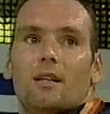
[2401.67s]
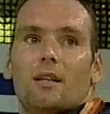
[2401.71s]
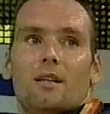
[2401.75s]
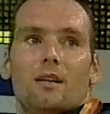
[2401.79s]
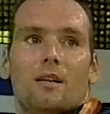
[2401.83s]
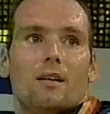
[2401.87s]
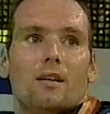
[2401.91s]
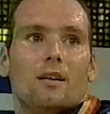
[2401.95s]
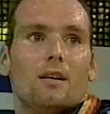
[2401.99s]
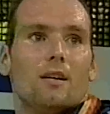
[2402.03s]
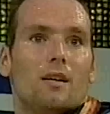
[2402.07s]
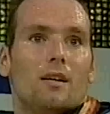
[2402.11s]

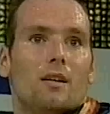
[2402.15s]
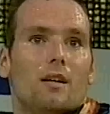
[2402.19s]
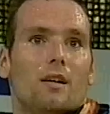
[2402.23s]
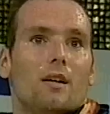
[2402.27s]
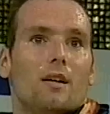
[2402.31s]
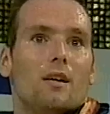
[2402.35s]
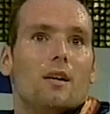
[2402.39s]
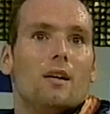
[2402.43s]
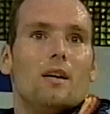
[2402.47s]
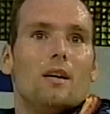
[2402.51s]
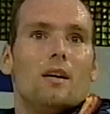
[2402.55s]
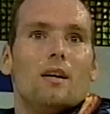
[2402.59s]

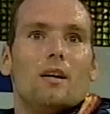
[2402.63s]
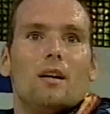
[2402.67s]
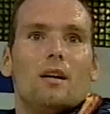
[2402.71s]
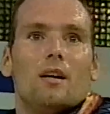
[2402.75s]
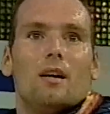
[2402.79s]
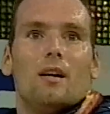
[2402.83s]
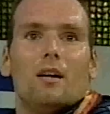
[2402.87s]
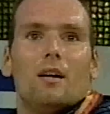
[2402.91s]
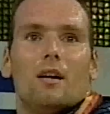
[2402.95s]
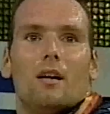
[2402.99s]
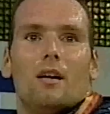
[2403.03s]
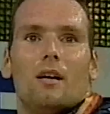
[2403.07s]

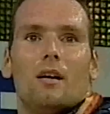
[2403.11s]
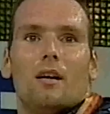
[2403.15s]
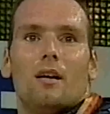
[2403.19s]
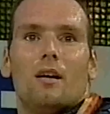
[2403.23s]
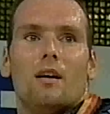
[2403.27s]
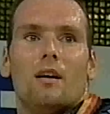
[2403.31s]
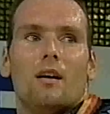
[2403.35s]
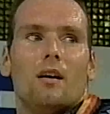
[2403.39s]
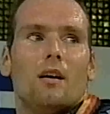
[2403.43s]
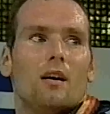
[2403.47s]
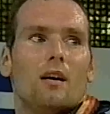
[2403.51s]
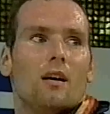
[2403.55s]

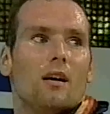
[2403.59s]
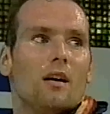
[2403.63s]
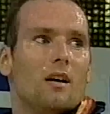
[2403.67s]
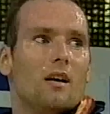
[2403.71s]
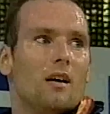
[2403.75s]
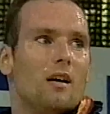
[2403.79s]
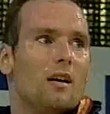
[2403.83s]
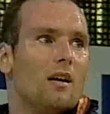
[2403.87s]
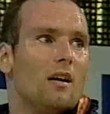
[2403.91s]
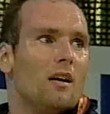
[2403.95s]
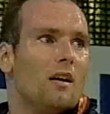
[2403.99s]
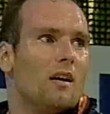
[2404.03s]

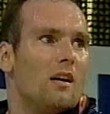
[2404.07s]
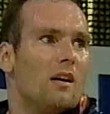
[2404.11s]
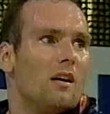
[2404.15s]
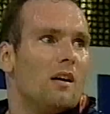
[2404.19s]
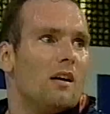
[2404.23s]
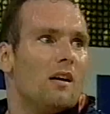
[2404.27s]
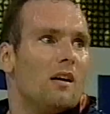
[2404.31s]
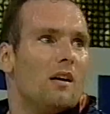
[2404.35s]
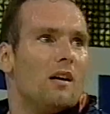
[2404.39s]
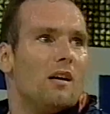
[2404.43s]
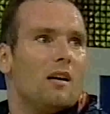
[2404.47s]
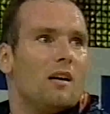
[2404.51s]

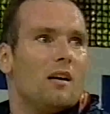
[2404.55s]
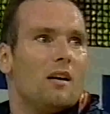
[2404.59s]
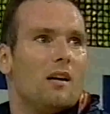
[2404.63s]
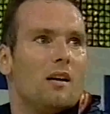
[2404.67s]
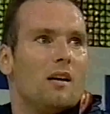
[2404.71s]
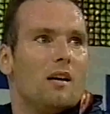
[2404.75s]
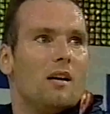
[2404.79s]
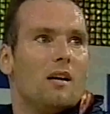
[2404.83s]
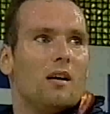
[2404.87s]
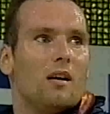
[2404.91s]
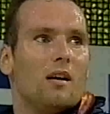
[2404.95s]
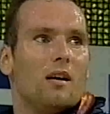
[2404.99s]

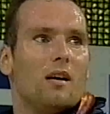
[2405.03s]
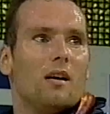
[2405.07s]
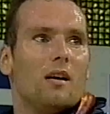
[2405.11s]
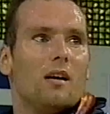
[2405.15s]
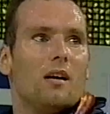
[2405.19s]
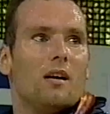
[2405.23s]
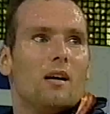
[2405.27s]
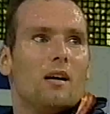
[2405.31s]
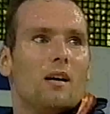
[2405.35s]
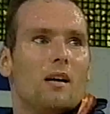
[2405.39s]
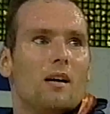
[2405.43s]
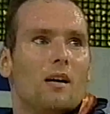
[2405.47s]

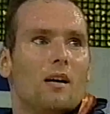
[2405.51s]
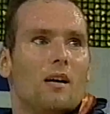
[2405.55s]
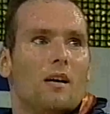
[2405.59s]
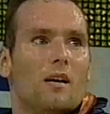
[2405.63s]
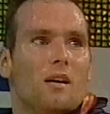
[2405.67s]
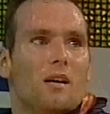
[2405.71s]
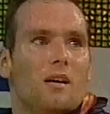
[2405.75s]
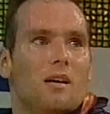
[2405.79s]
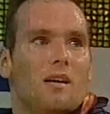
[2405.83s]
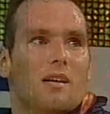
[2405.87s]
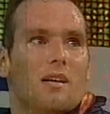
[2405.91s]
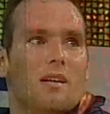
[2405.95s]
(silence)